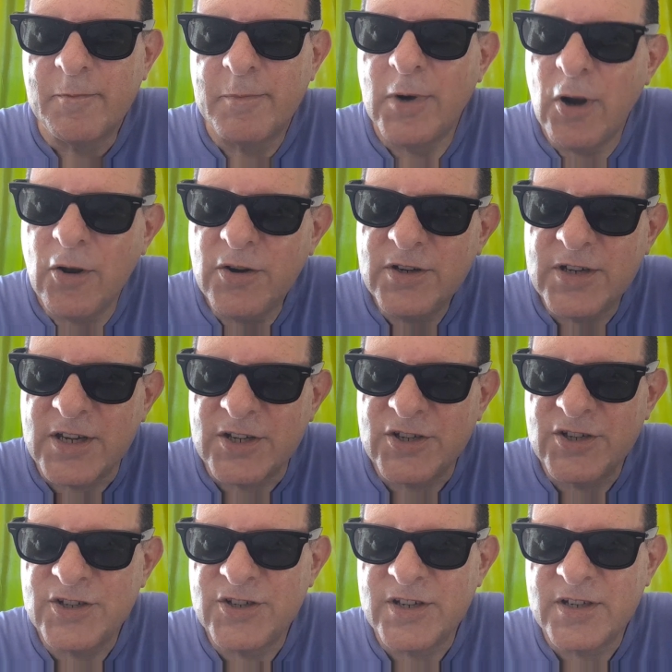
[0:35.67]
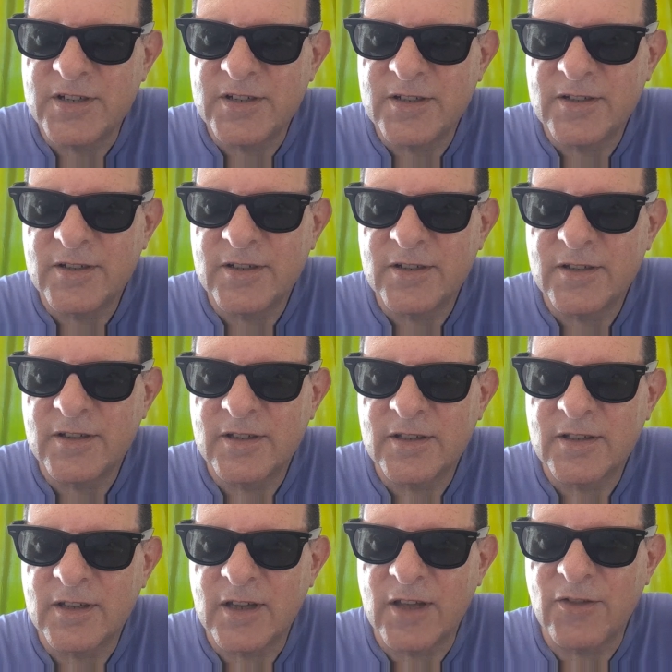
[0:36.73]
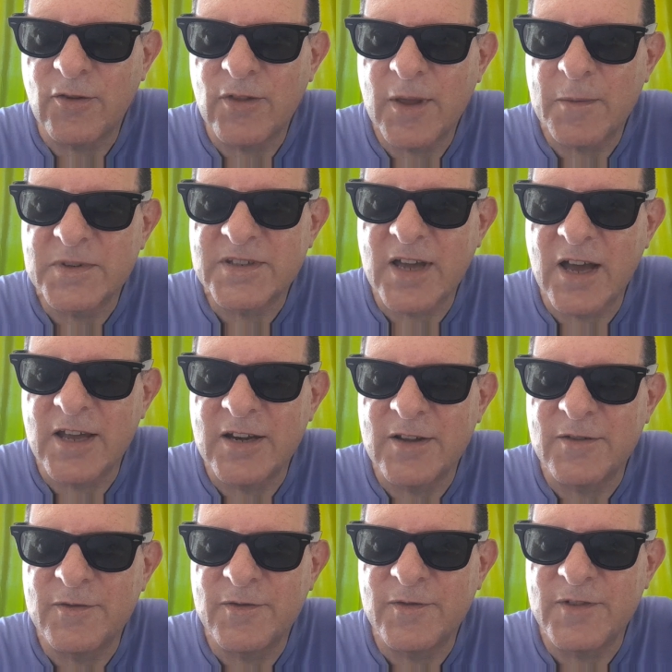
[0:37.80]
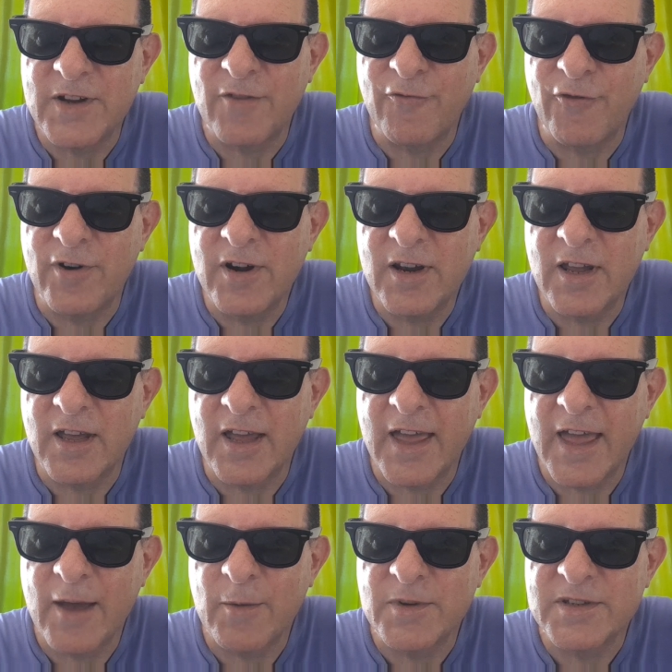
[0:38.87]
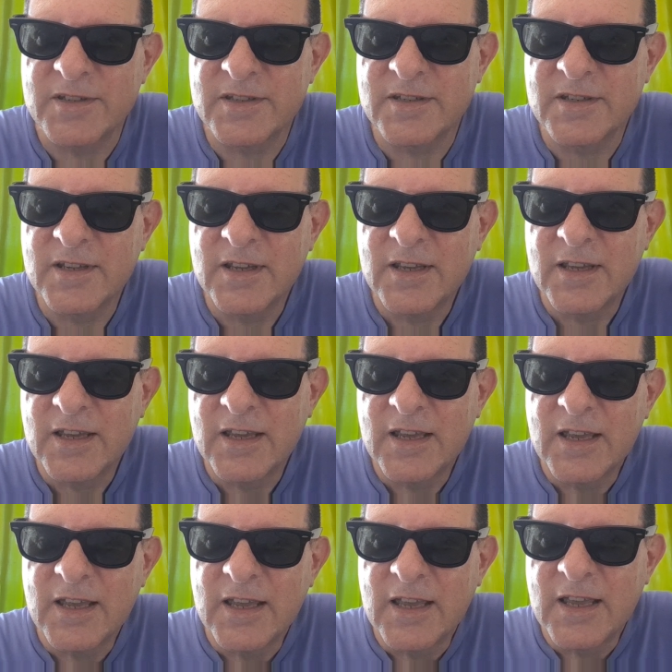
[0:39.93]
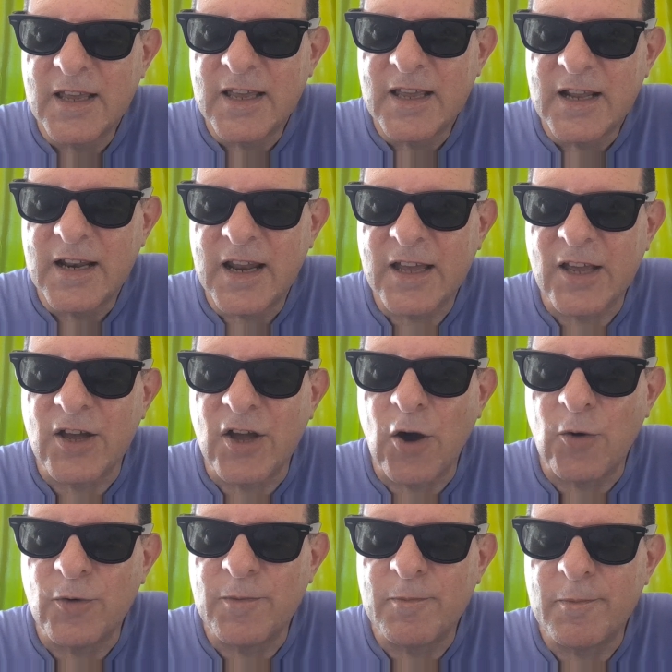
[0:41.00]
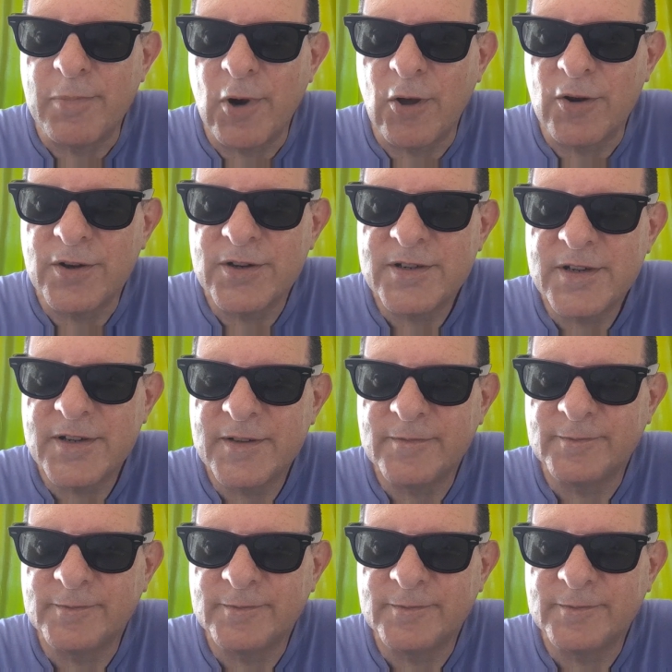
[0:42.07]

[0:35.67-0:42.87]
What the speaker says: Blondish. I thought that was kind of different. Her hair was like a golden blonde.